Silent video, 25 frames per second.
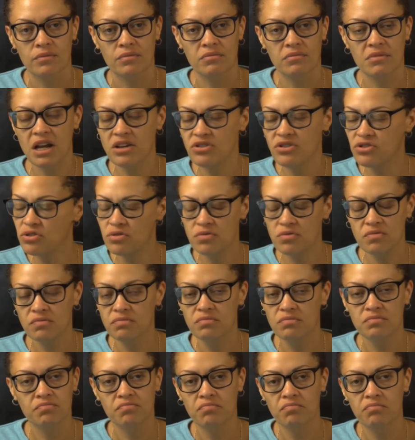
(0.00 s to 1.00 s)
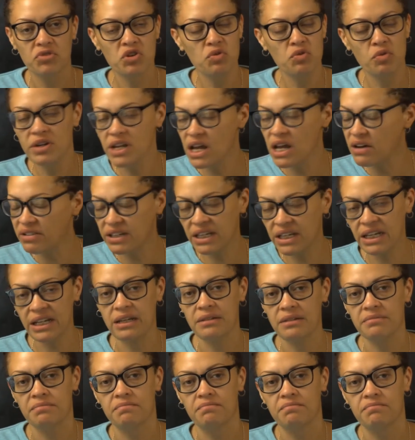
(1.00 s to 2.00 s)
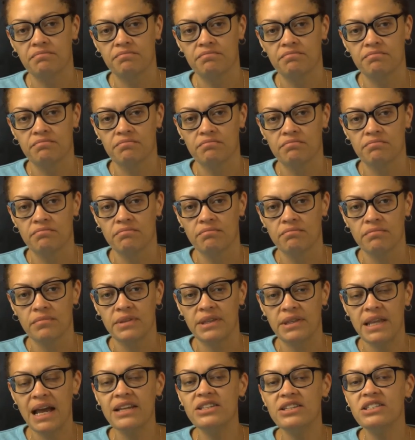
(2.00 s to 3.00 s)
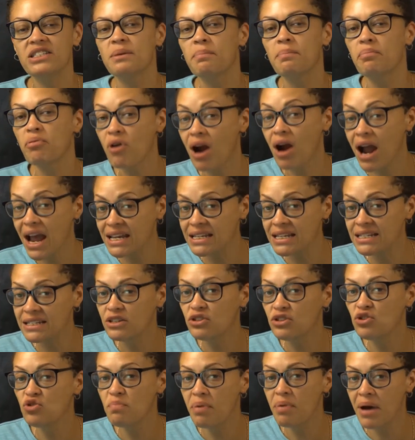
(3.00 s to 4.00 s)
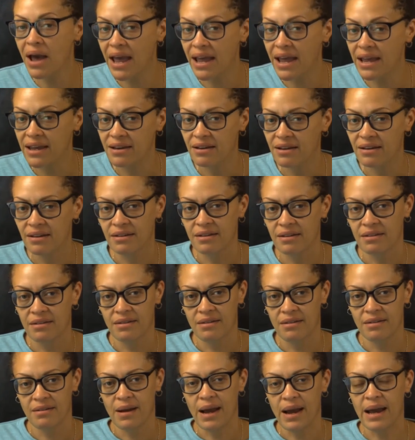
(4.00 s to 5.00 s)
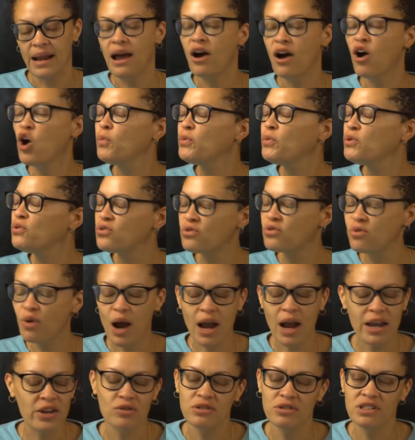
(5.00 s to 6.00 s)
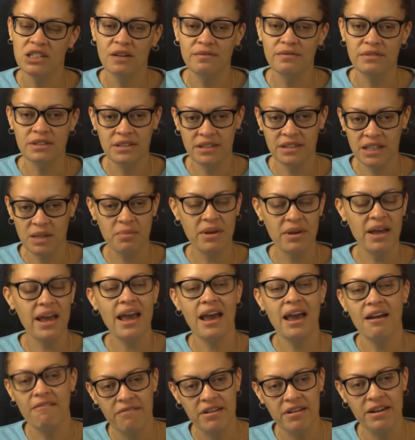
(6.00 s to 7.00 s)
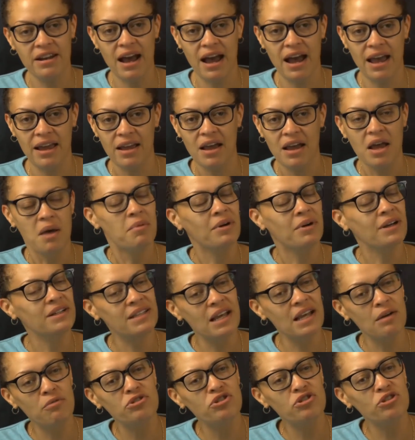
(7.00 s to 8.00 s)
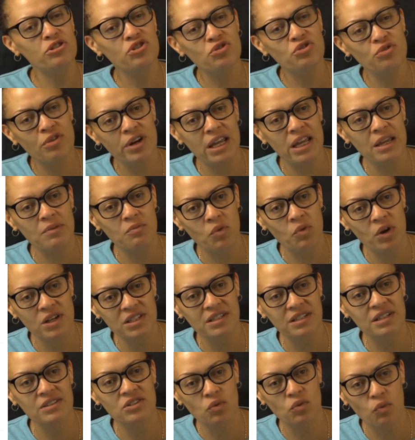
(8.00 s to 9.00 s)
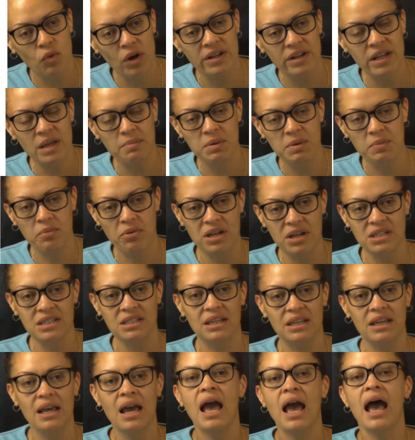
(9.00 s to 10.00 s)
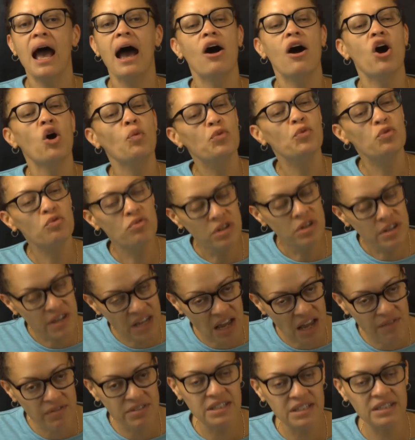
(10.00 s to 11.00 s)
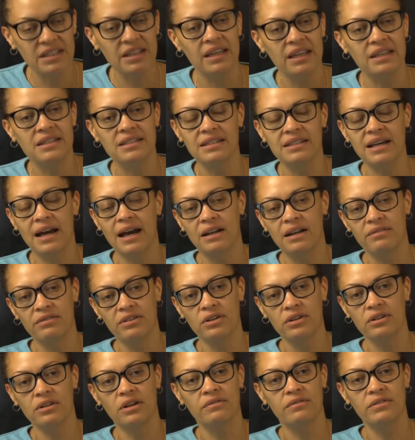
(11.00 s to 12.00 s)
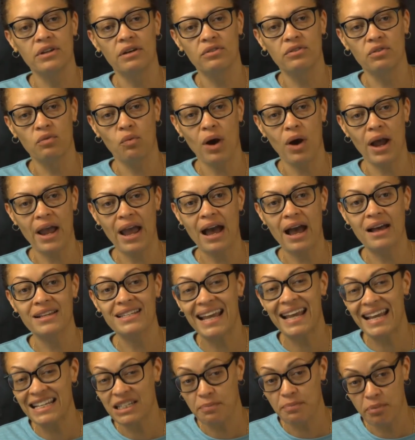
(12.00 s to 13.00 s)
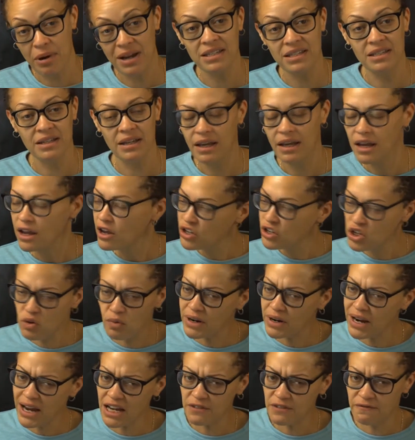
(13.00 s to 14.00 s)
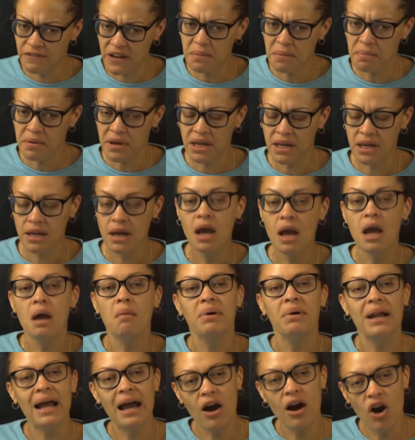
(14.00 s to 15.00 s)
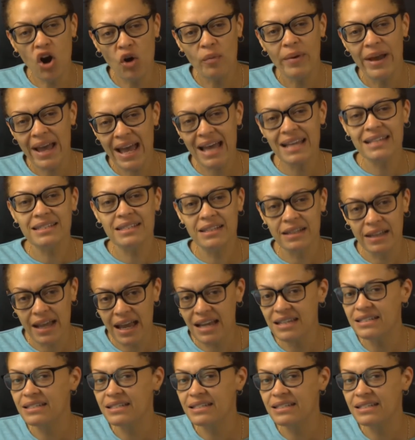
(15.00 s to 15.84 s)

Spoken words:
Not you. You will never get it. That's the price you pay. And I hope you cry yourself to sleep every night, because that was your dream, wasn't it, to one day be president. I hope you never see the inside of the White House as president. You would as VP, but I hope as the